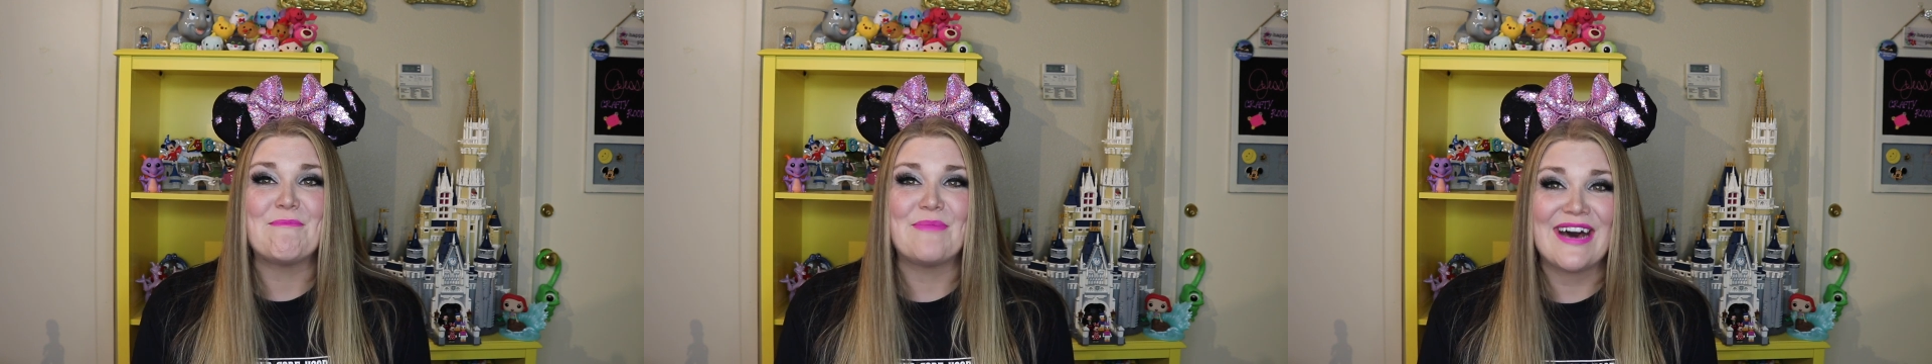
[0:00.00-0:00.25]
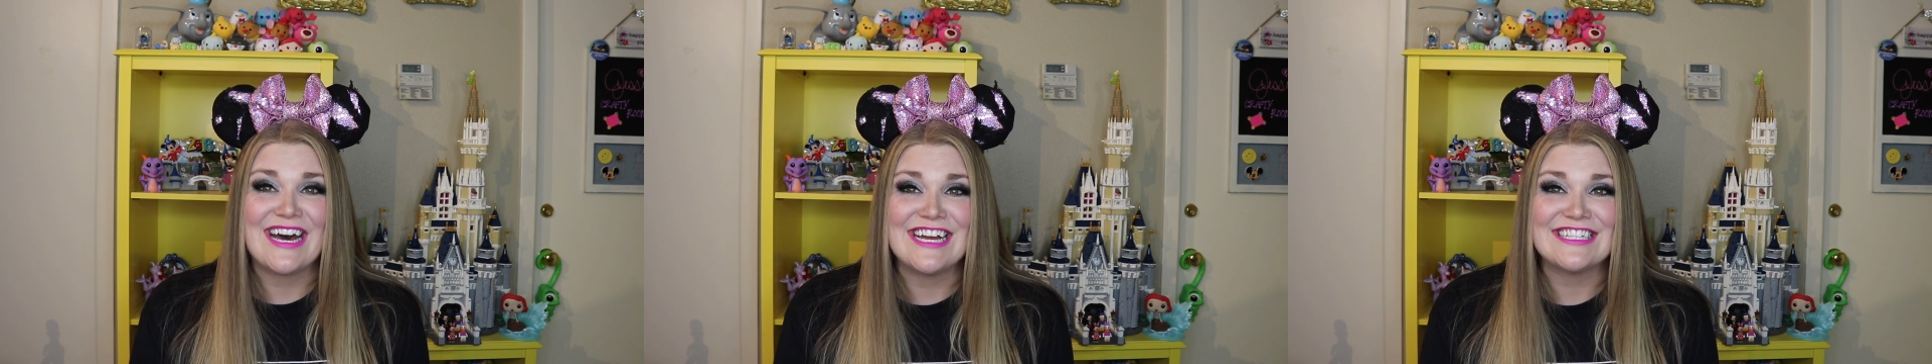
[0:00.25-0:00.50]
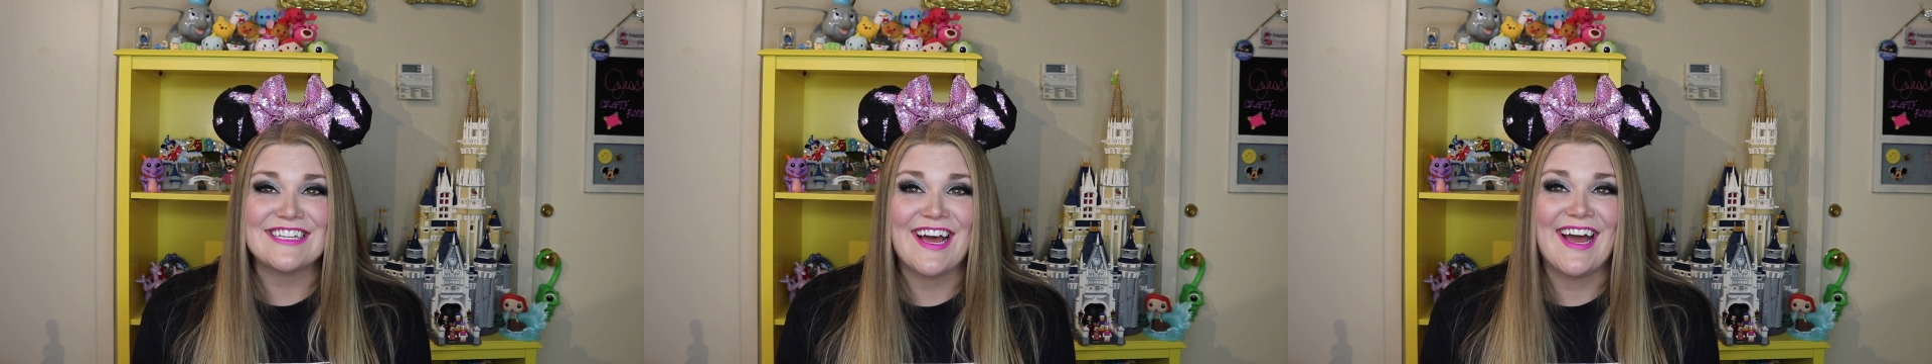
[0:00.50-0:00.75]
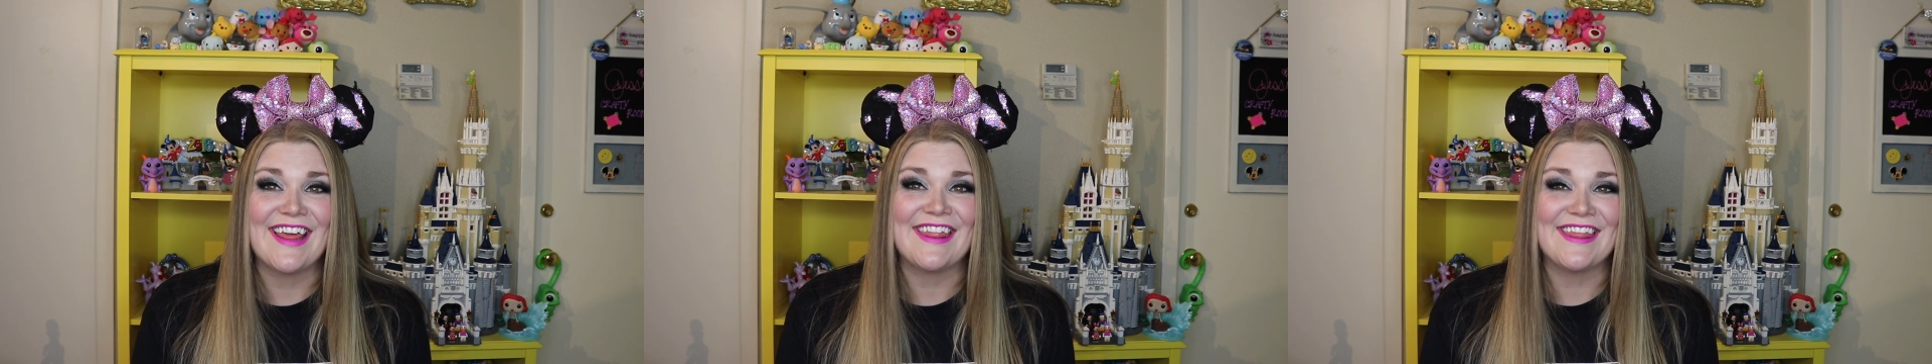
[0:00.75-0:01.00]
But
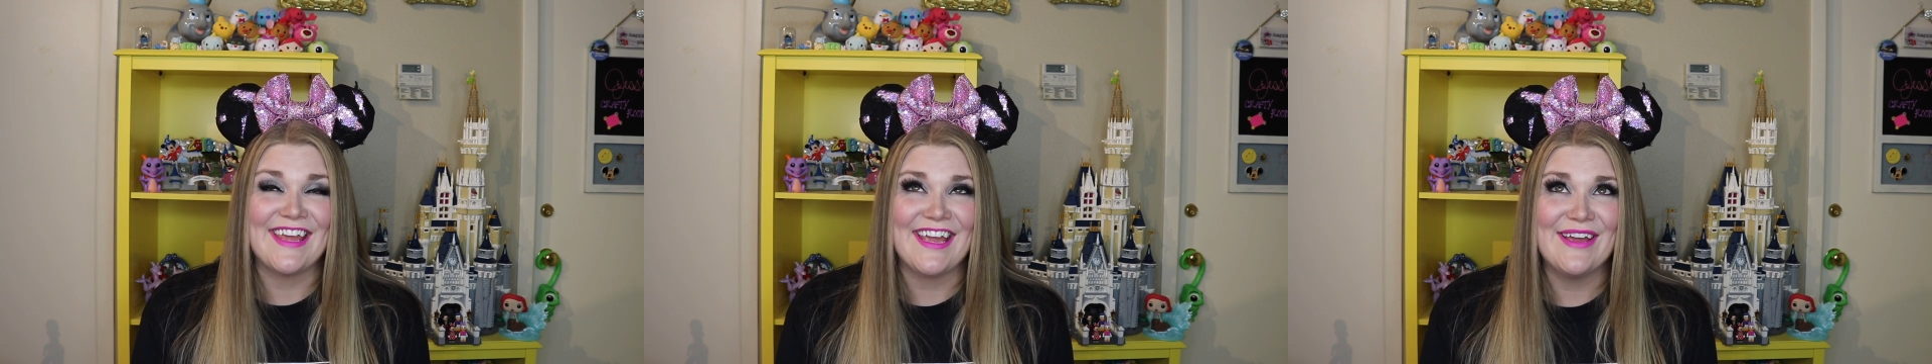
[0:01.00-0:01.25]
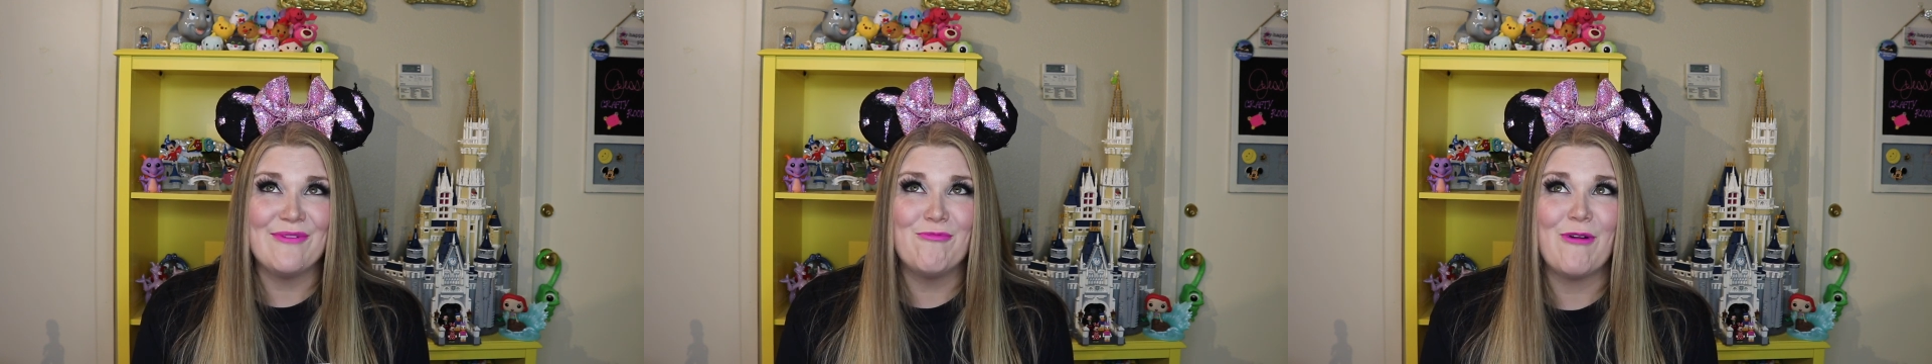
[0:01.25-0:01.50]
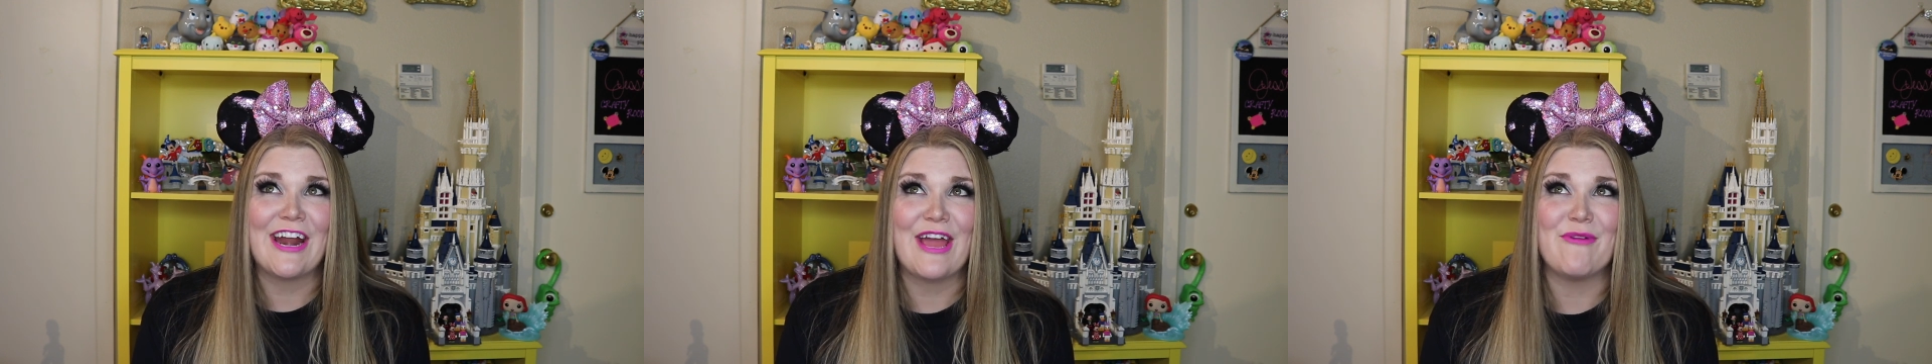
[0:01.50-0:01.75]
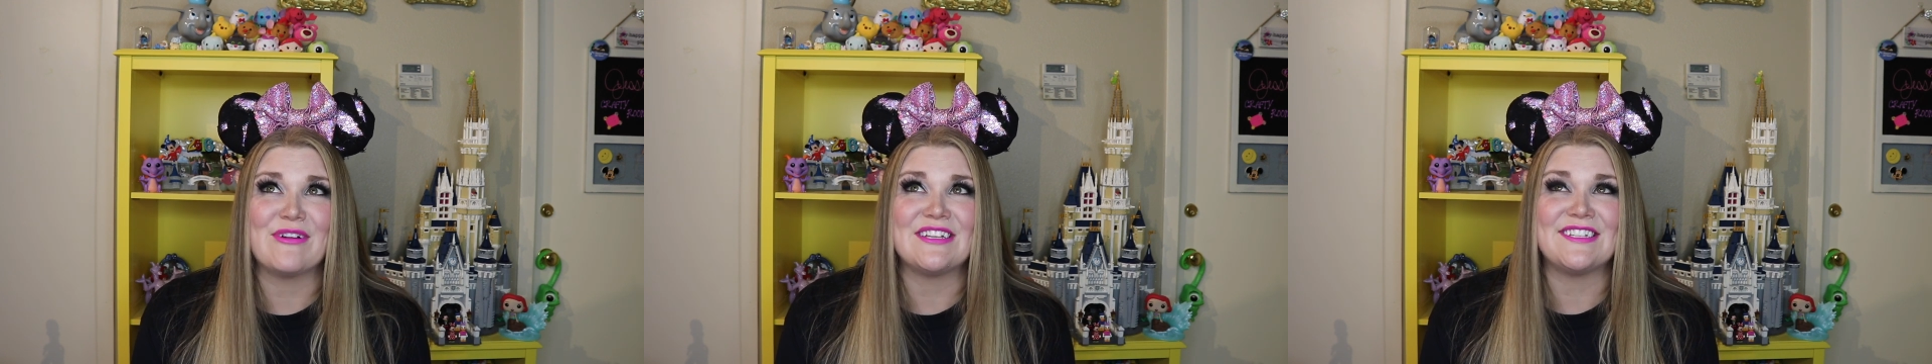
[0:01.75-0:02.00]
I think what
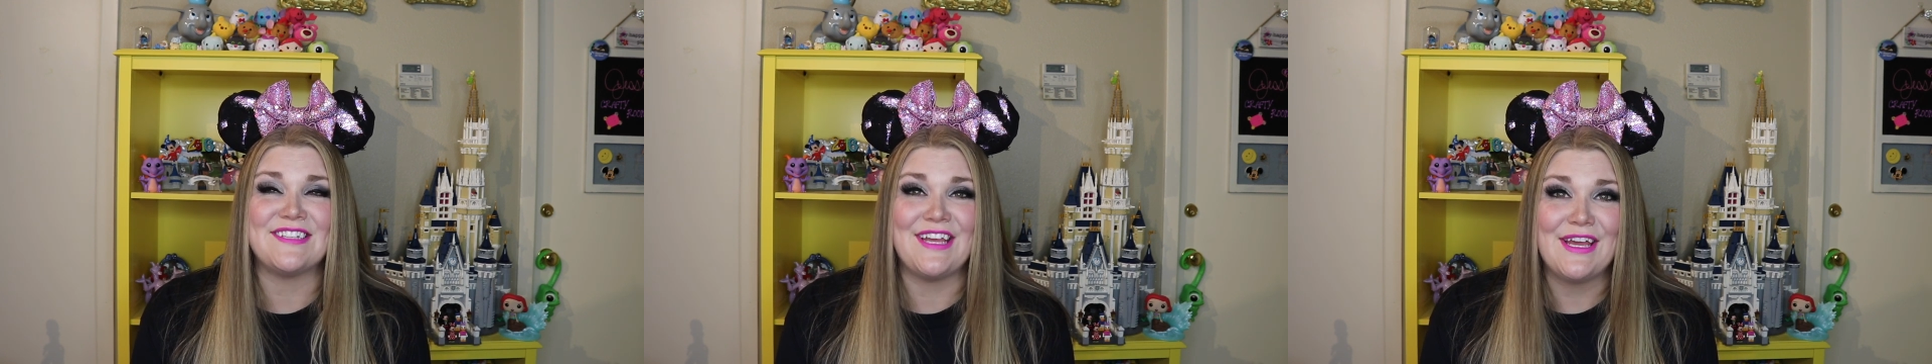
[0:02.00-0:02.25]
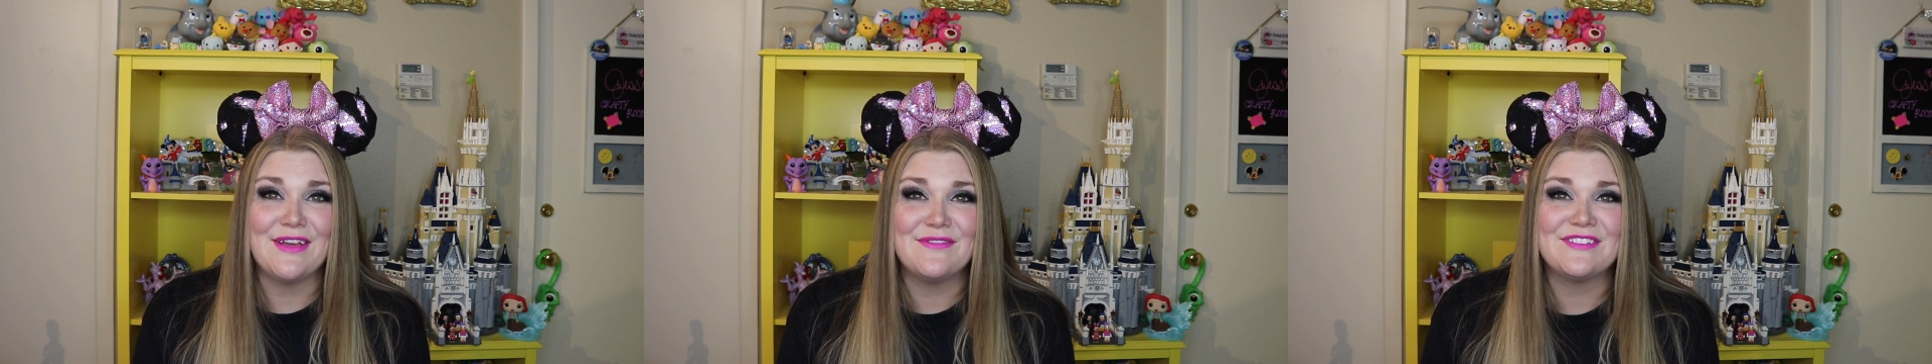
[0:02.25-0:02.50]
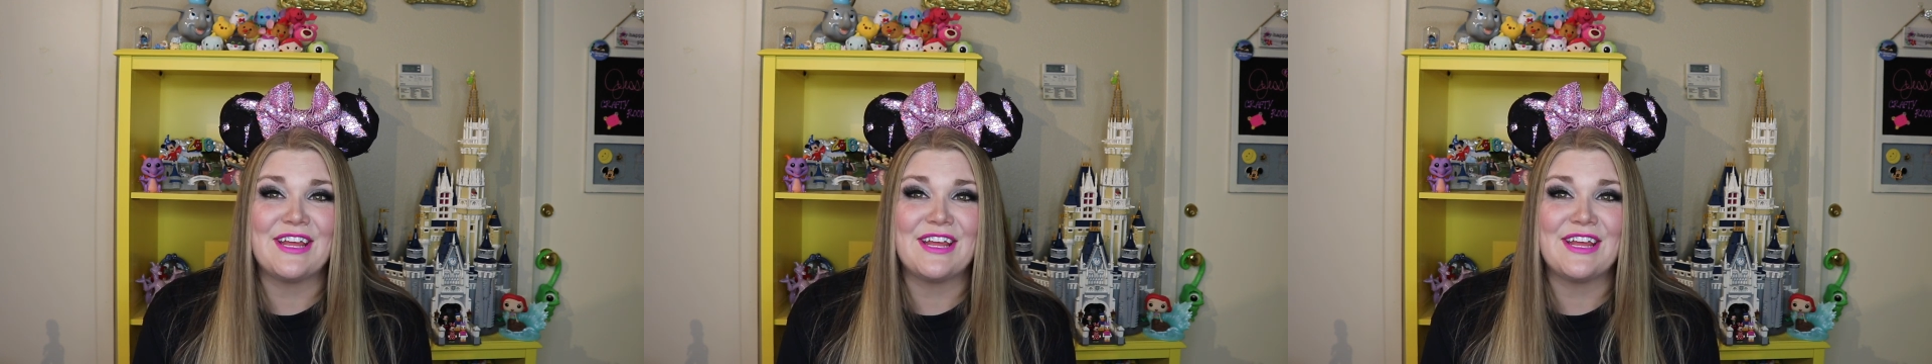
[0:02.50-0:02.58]
I received